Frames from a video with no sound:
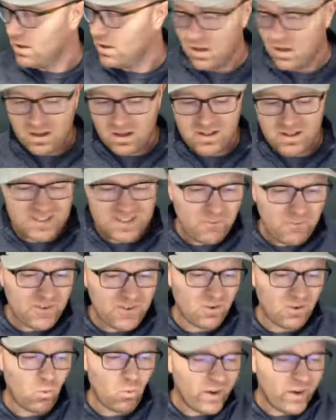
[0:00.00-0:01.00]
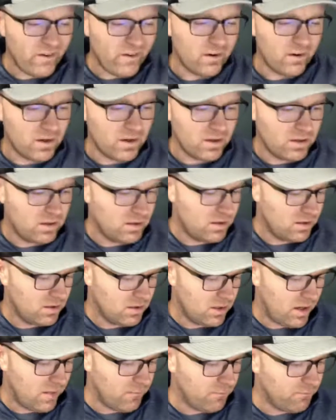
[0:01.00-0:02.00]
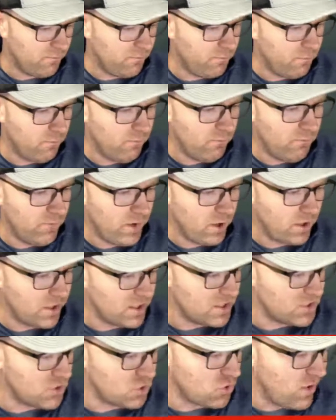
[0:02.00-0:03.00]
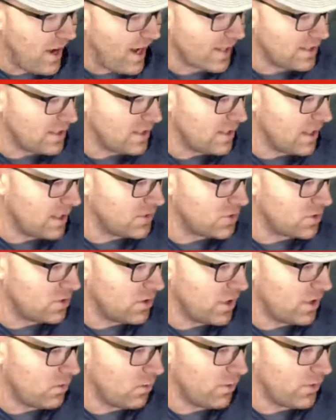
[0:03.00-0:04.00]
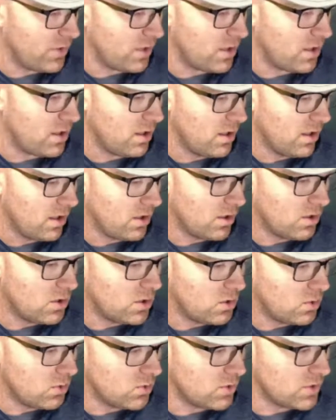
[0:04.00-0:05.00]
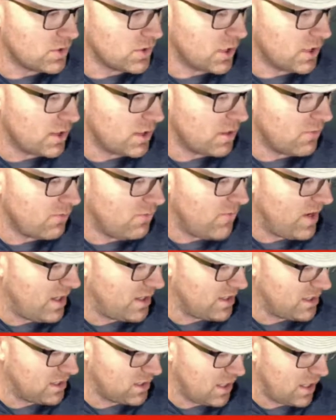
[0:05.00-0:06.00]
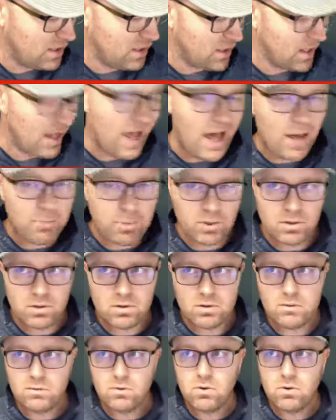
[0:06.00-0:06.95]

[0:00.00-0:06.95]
Because I'm feeling weird. I'm very distracted yesterday with the news and the events at the Capitol.